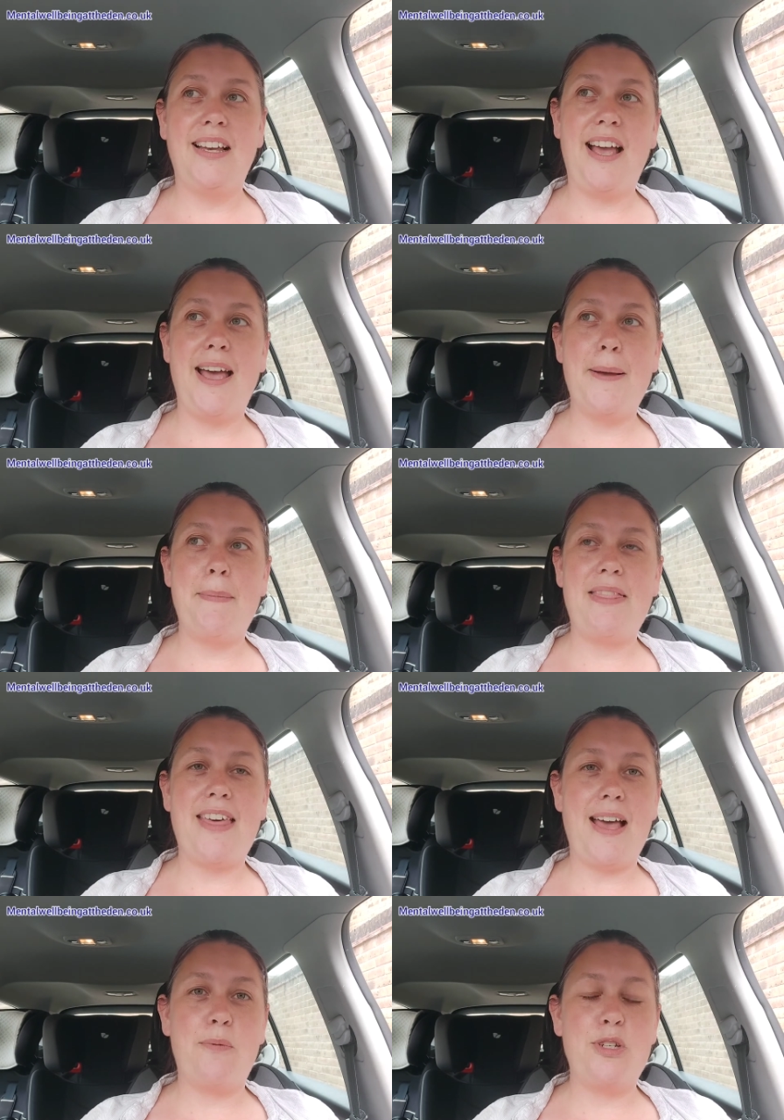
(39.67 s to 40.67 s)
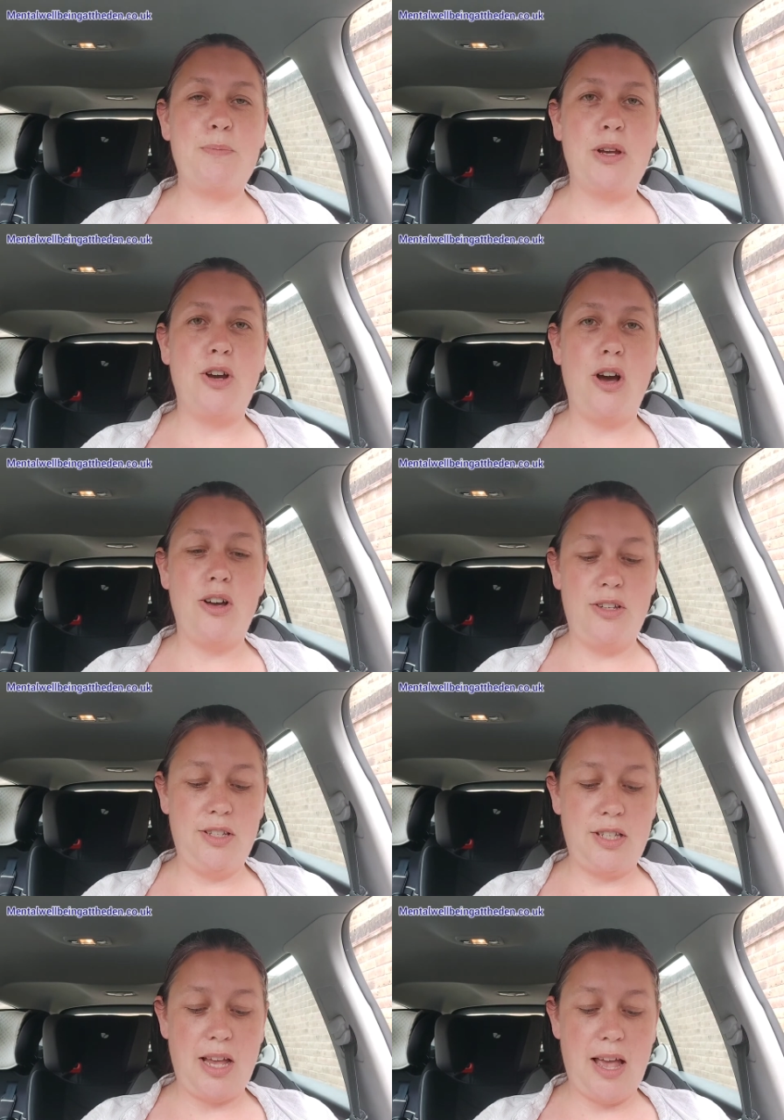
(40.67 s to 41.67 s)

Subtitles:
That was because